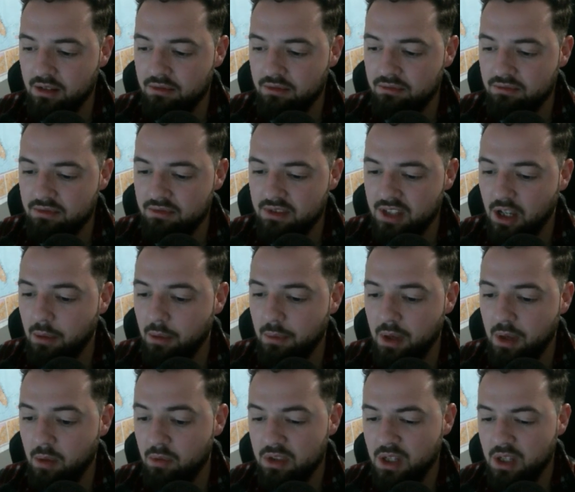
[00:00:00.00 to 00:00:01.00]
tell
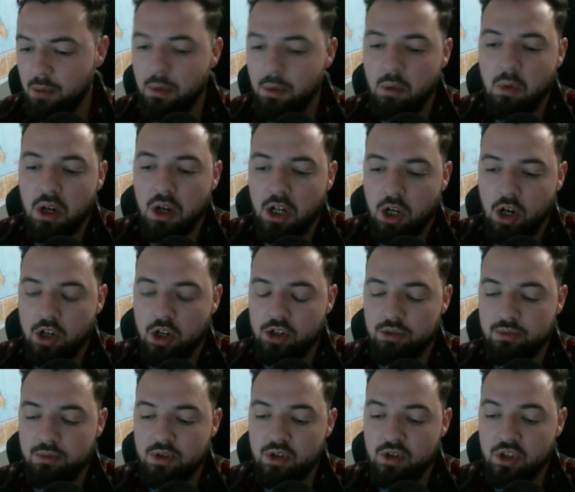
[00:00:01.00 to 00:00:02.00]
me what
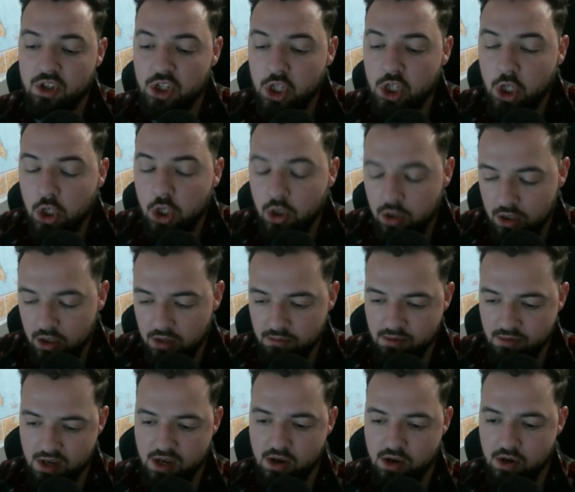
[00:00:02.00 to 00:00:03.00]
contributions could
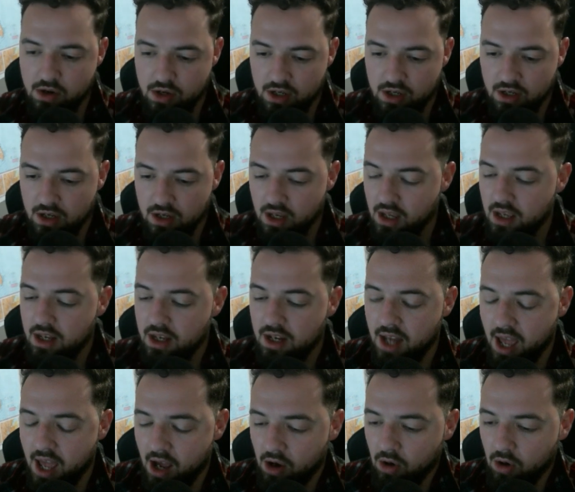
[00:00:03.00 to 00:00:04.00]
be good.
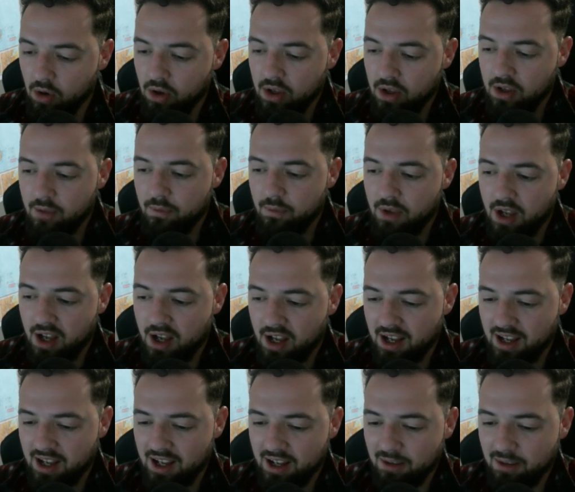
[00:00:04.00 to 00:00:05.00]
Now,
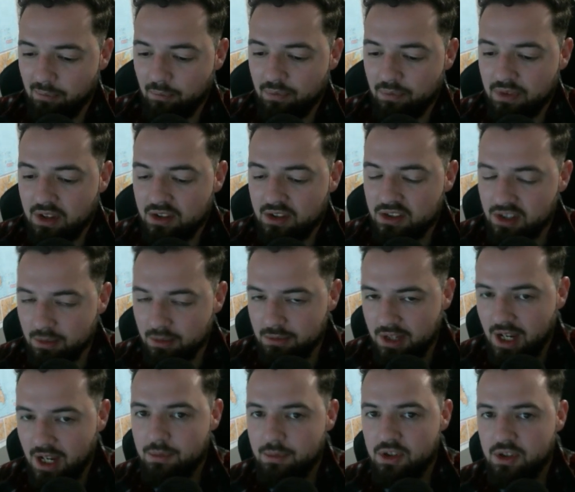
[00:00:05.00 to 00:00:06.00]

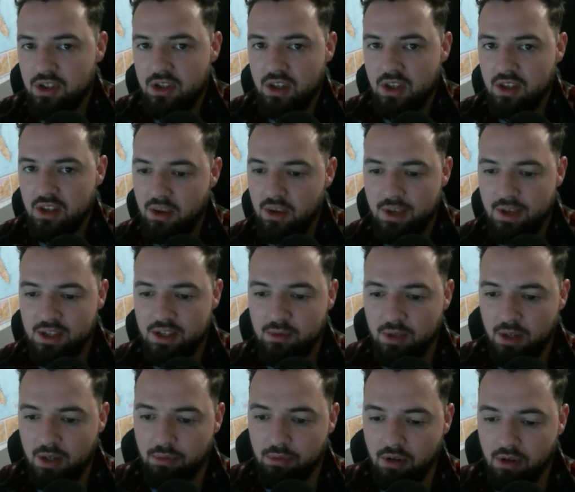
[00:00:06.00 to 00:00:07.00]
sometimes the best way to
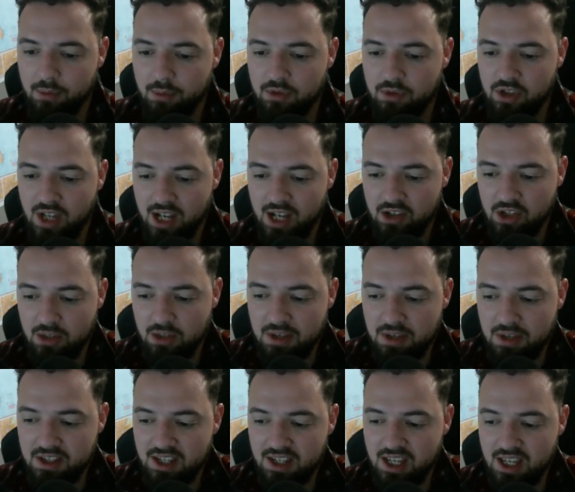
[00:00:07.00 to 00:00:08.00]
prompt
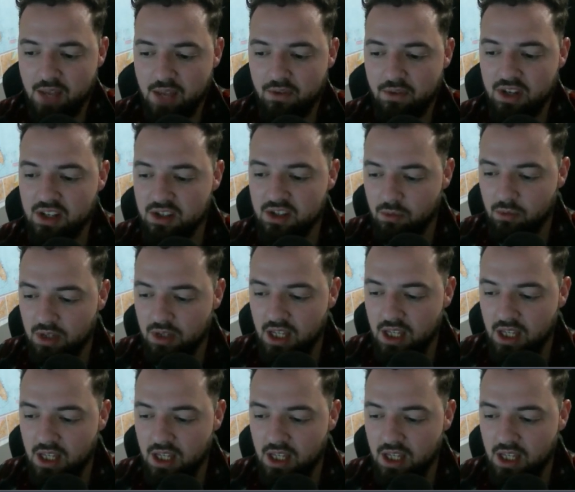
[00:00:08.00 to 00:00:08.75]
ChatGPT, if it doesn't want to give you